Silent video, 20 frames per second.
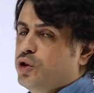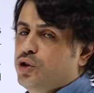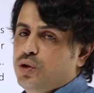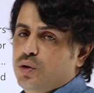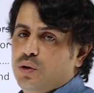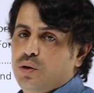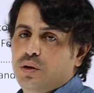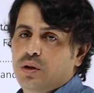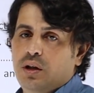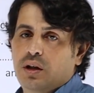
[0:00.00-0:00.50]

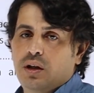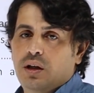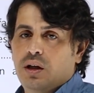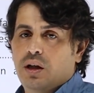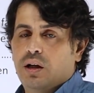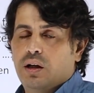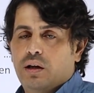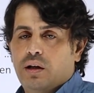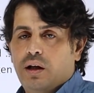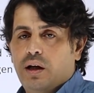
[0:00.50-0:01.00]
sure,
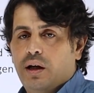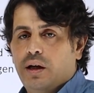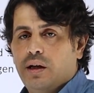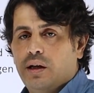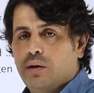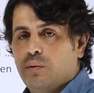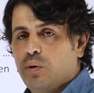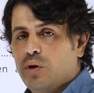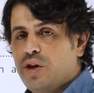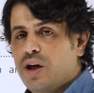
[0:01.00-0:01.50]

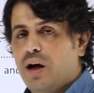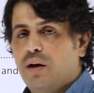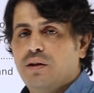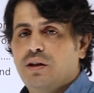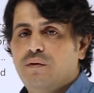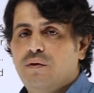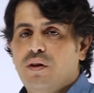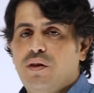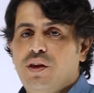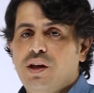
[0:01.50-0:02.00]
without
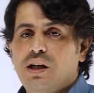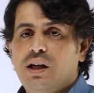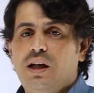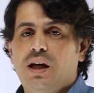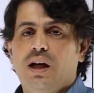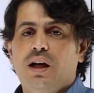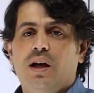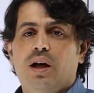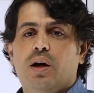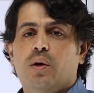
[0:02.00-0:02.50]
even
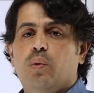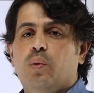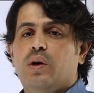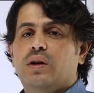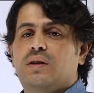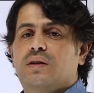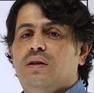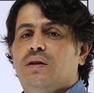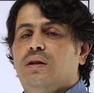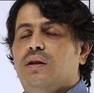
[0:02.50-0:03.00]
thinking
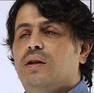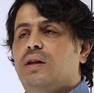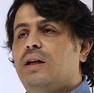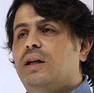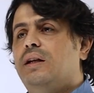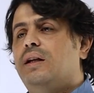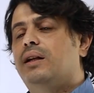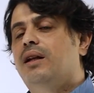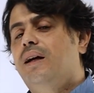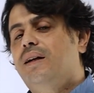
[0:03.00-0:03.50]
what
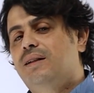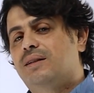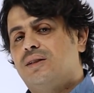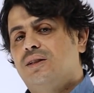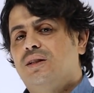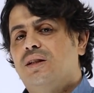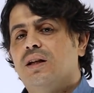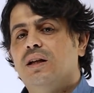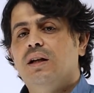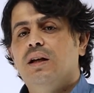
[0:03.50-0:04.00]
the
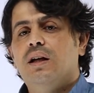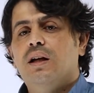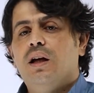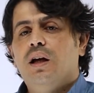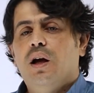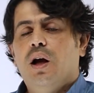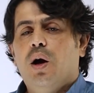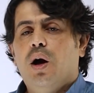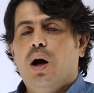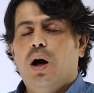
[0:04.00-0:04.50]
next,
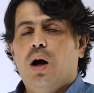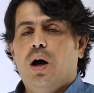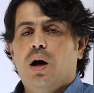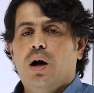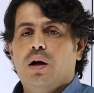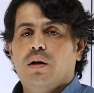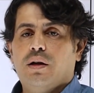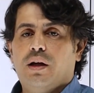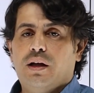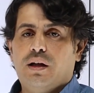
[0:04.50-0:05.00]

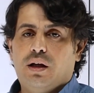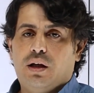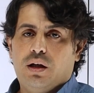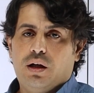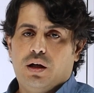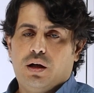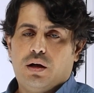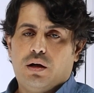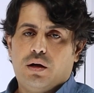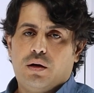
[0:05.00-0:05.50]

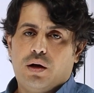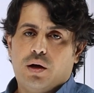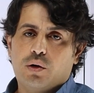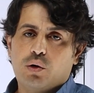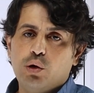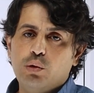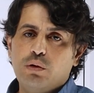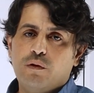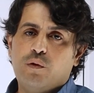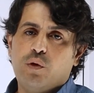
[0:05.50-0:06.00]
a
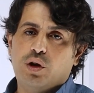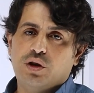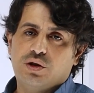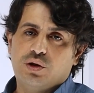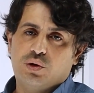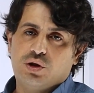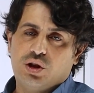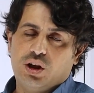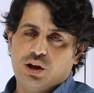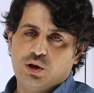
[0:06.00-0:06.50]
group of words
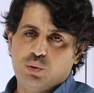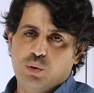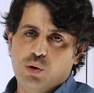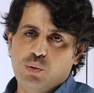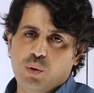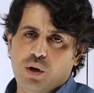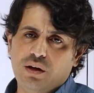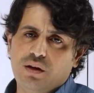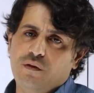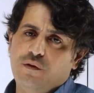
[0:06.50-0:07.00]
starts with
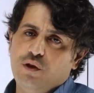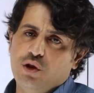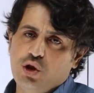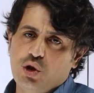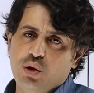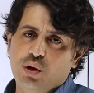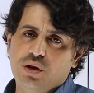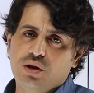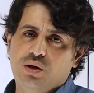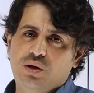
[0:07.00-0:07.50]
what, for
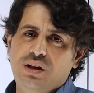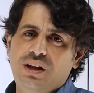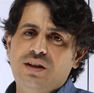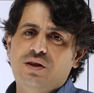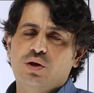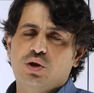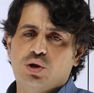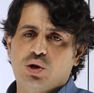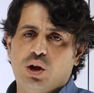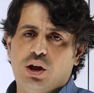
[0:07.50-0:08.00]
sure, it
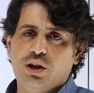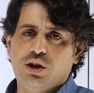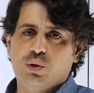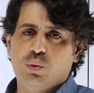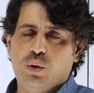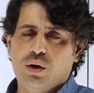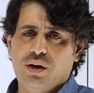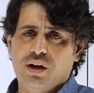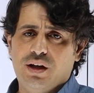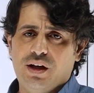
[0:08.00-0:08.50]
needs to start
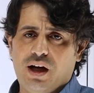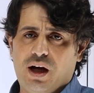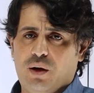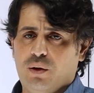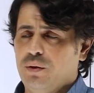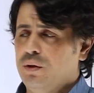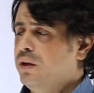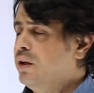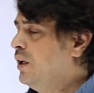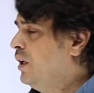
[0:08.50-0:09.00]
with the
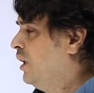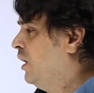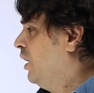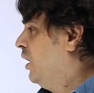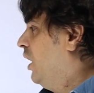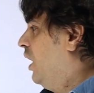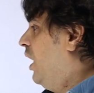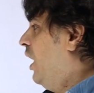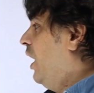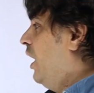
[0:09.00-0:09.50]
noun.
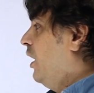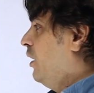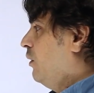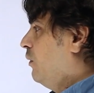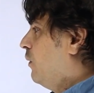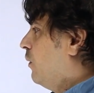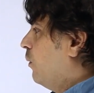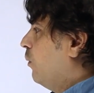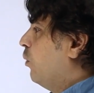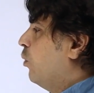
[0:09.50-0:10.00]

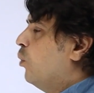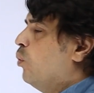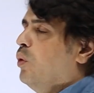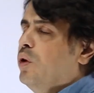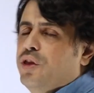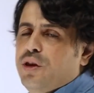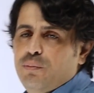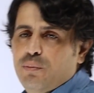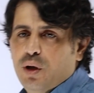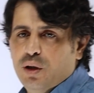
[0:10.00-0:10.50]
And
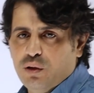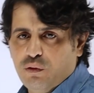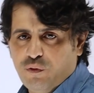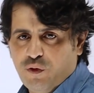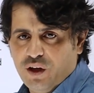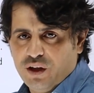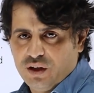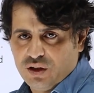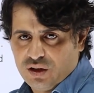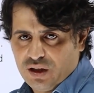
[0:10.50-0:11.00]
with the
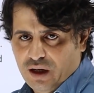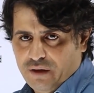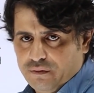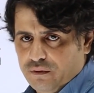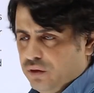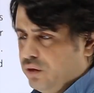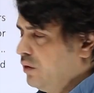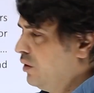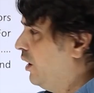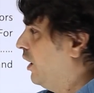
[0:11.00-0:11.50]
modifiers
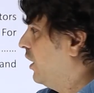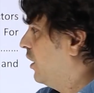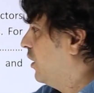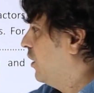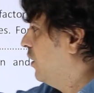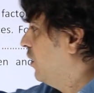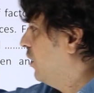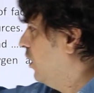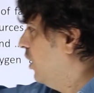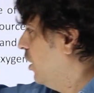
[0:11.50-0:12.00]
after,
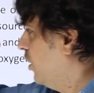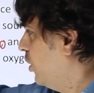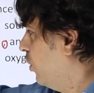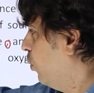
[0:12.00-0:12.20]
like in